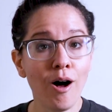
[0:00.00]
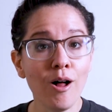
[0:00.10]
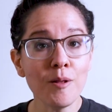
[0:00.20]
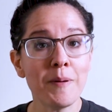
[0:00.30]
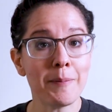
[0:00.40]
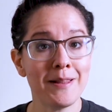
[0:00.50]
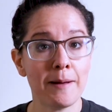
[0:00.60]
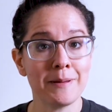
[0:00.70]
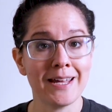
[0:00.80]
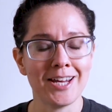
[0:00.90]
all Bubble
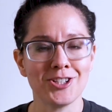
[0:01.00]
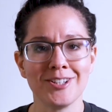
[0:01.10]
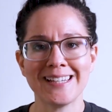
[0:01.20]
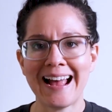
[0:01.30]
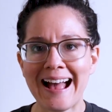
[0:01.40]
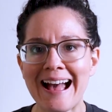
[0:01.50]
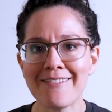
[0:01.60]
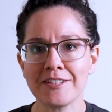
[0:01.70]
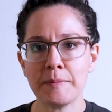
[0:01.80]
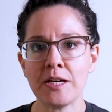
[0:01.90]
applications
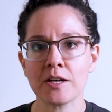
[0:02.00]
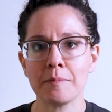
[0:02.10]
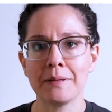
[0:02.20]
have to be on a